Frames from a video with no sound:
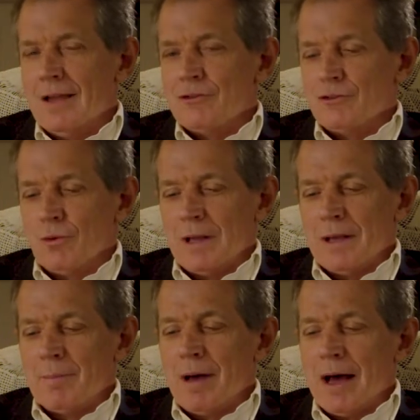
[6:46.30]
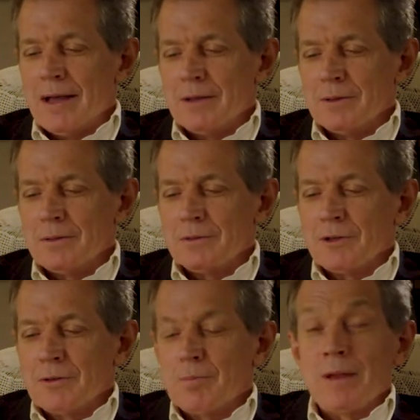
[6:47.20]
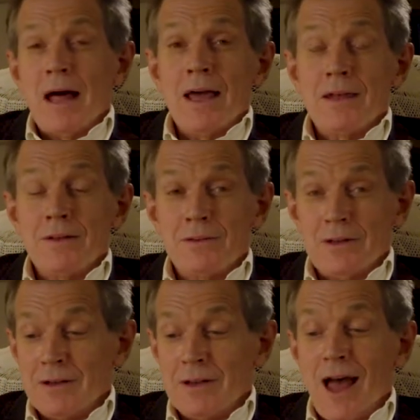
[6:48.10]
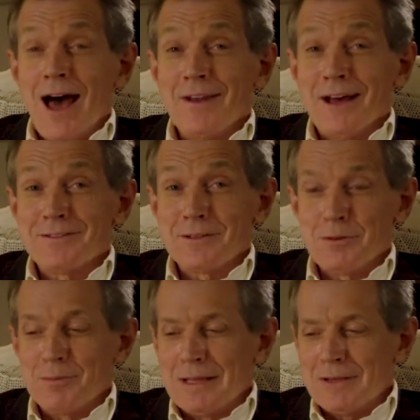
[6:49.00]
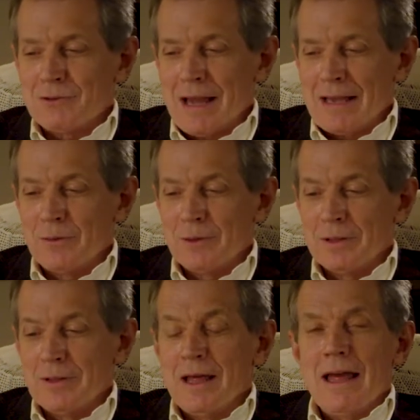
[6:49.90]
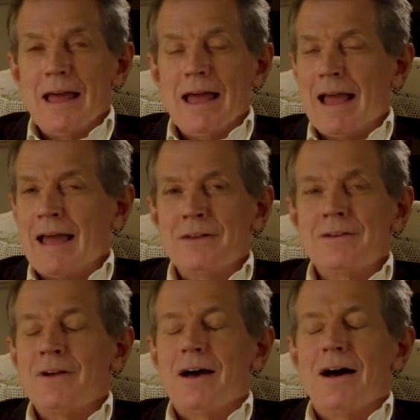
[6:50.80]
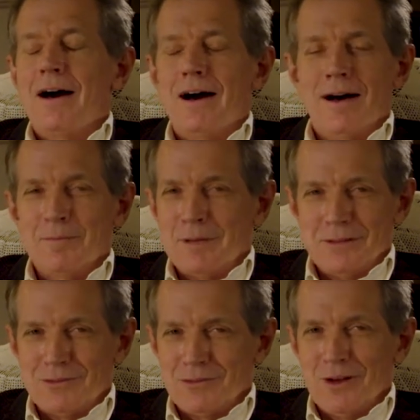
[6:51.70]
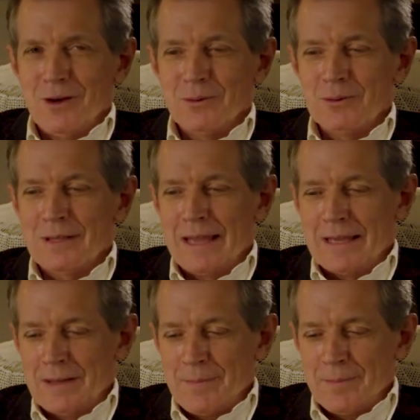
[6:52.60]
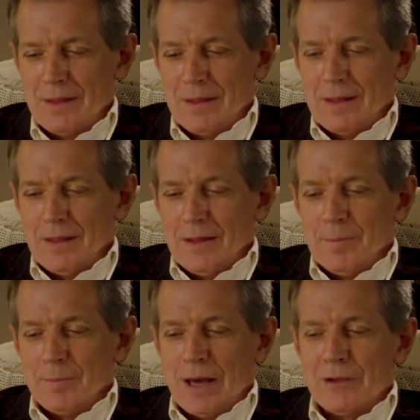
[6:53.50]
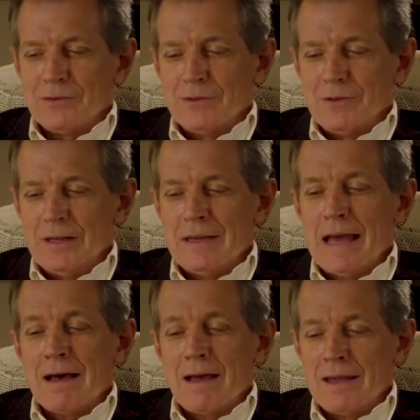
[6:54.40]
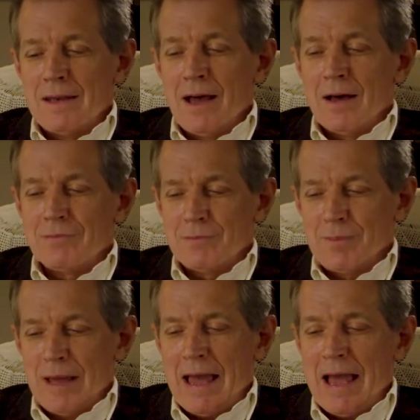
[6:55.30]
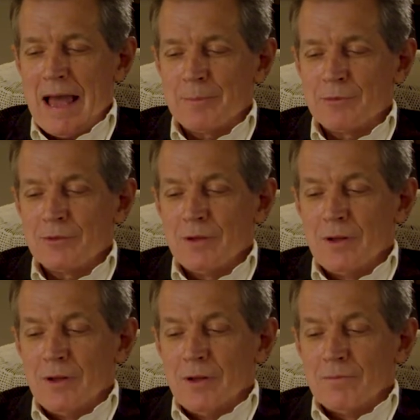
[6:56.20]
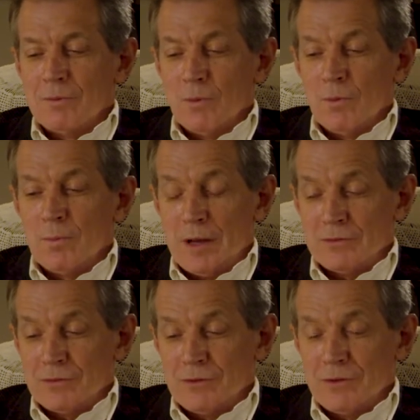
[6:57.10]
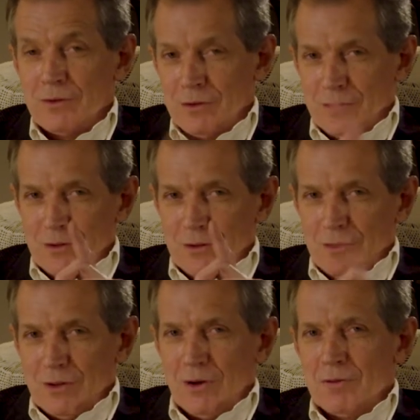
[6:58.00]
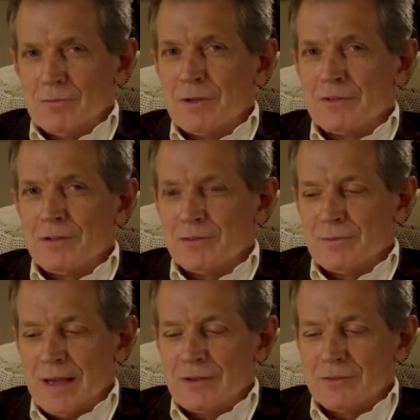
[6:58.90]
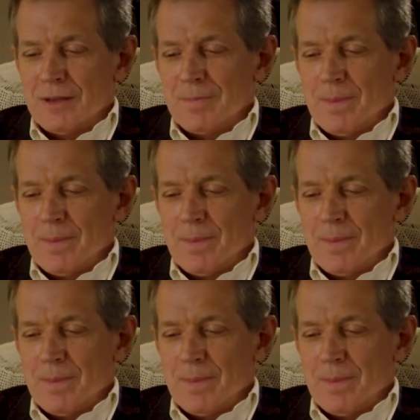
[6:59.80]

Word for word: Surely a mild, a compliant, and unutterably tranquil and harmless old lady but enough, perhaps, for the present of Mrs. Vesey.